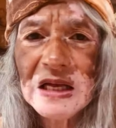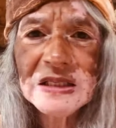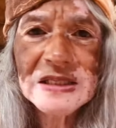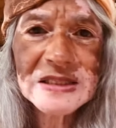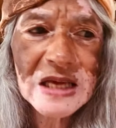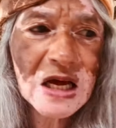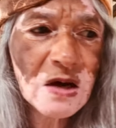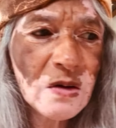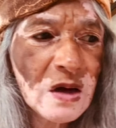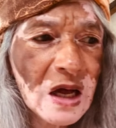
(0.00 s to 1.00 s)

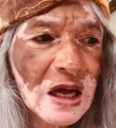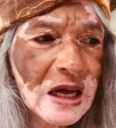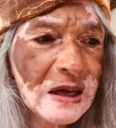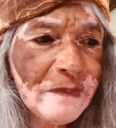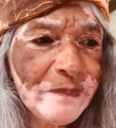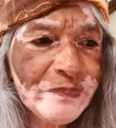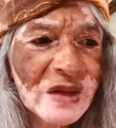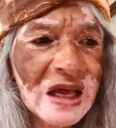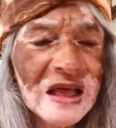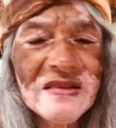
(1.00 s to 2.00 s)
So um,
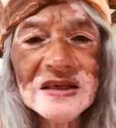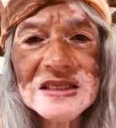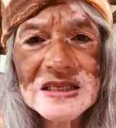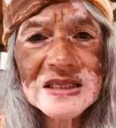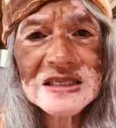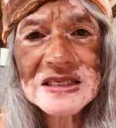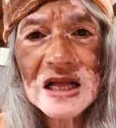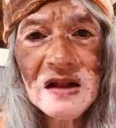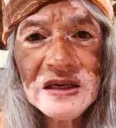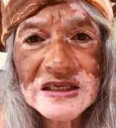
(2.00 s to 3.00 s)
this the
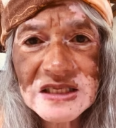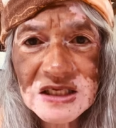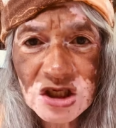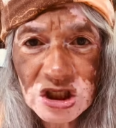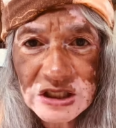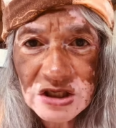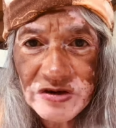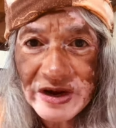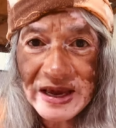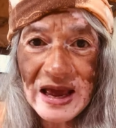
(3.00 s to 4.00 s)
soul lessons. Just to
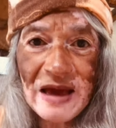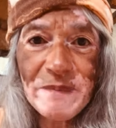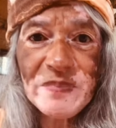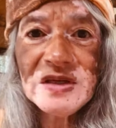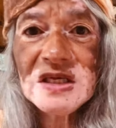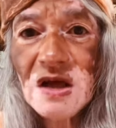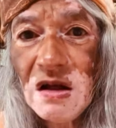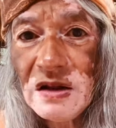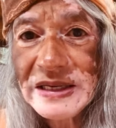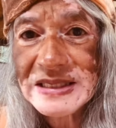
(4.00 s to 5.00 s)
recap, the
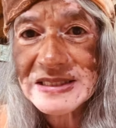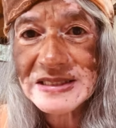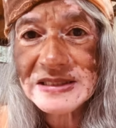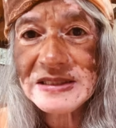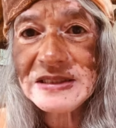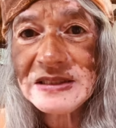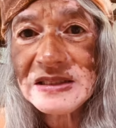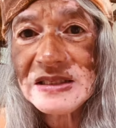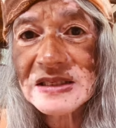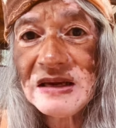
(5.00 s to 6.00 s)
soul lessons
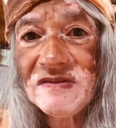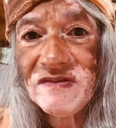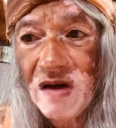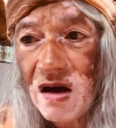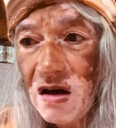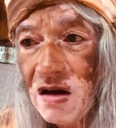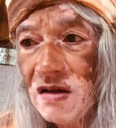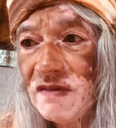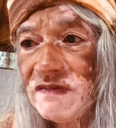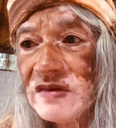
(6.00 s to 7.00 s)

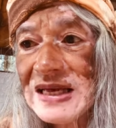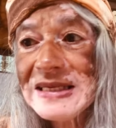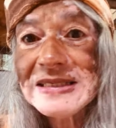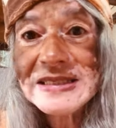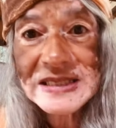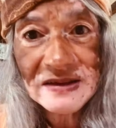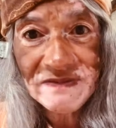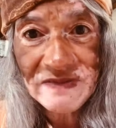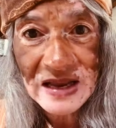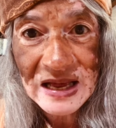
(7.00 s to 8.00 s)
involve
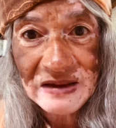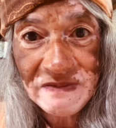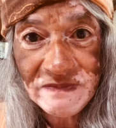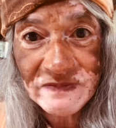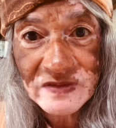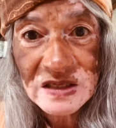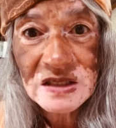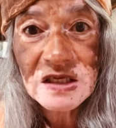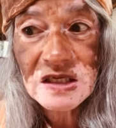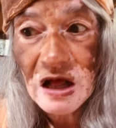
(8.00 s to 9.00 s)
self-love,
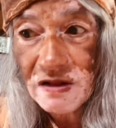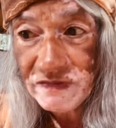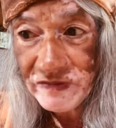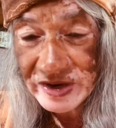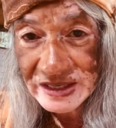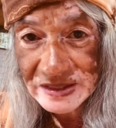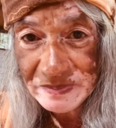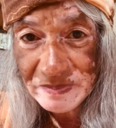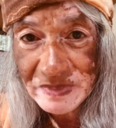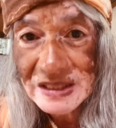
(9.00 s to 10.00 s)
soul freedom,
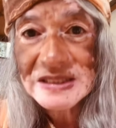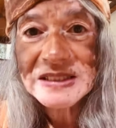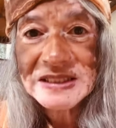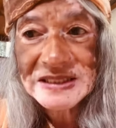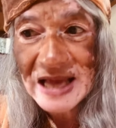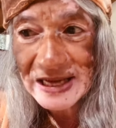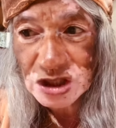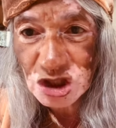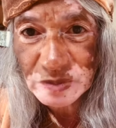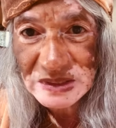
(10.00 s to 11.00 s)

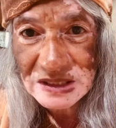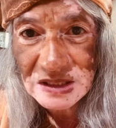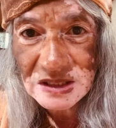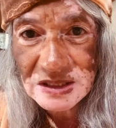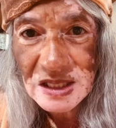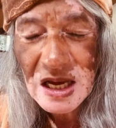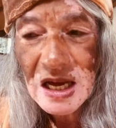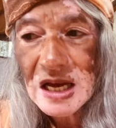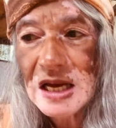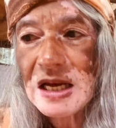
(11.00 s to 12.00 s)
detachment,
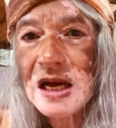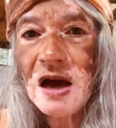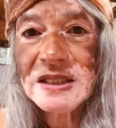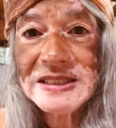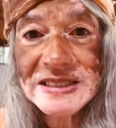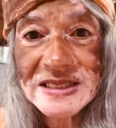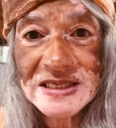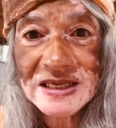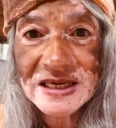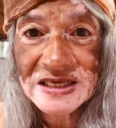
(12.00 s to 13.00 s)
uh,
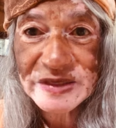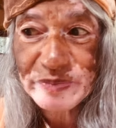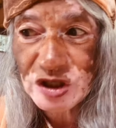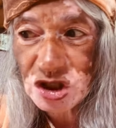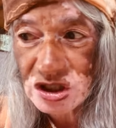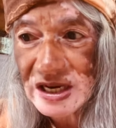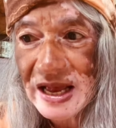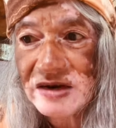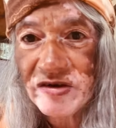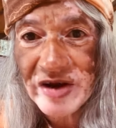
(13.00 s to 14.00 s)
artistic expression
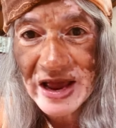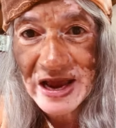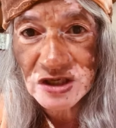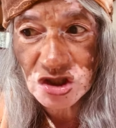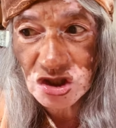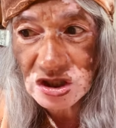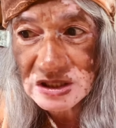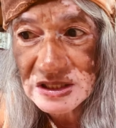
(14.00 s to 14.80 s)
and creation,